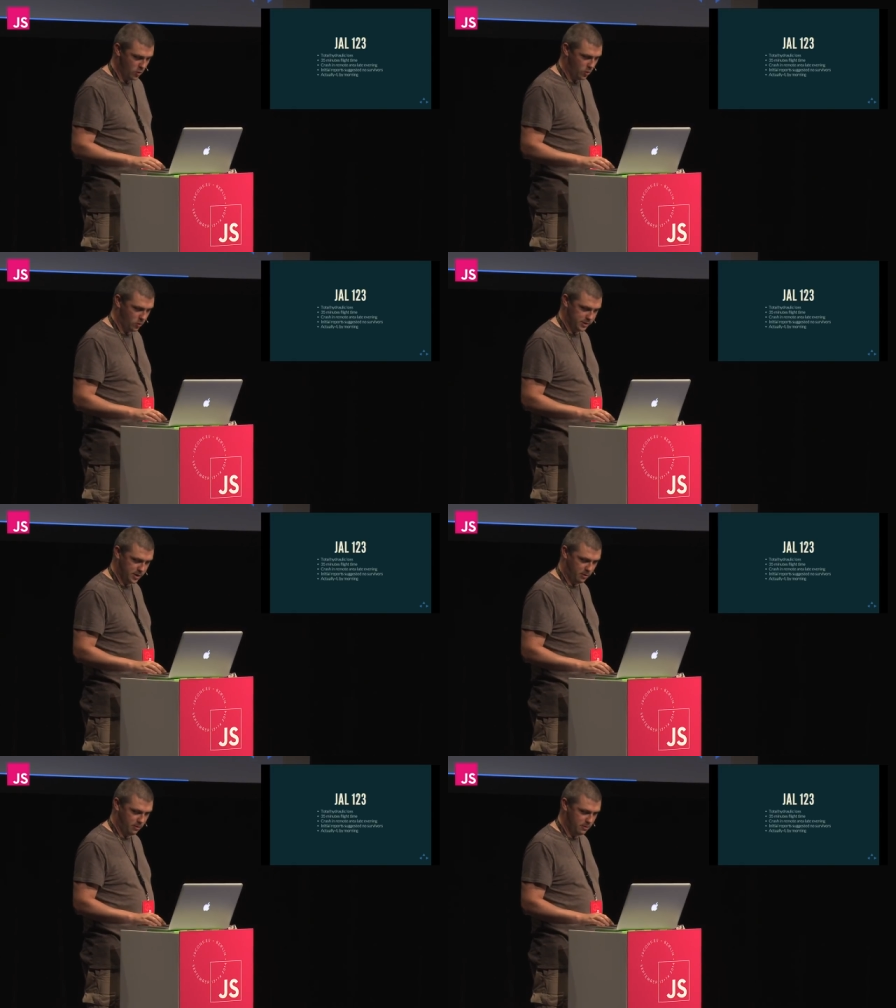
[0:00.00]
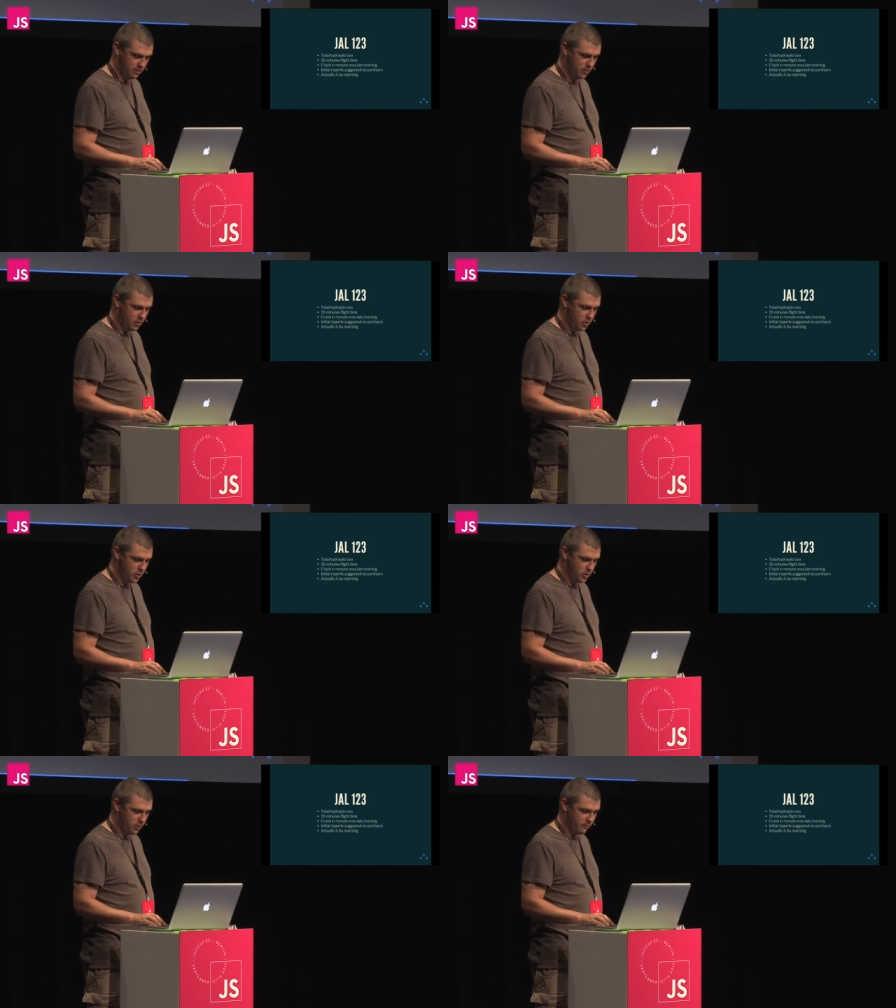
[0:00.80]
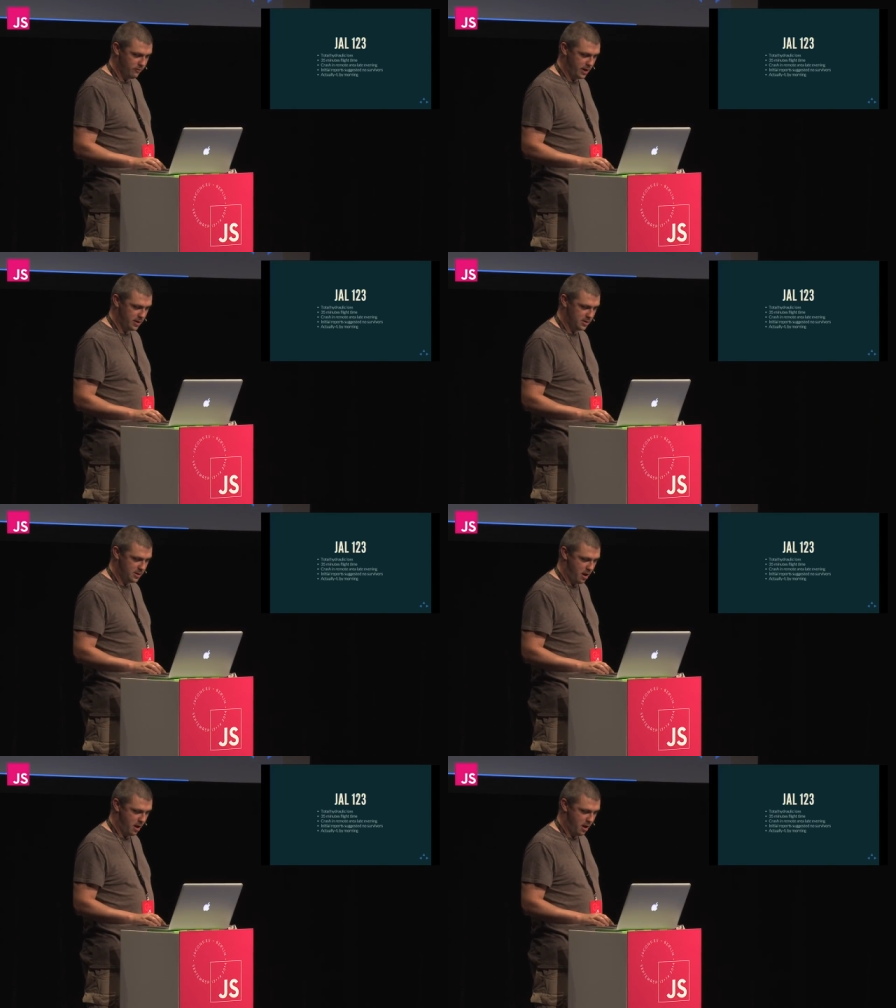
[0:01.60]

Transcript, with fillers: also faded to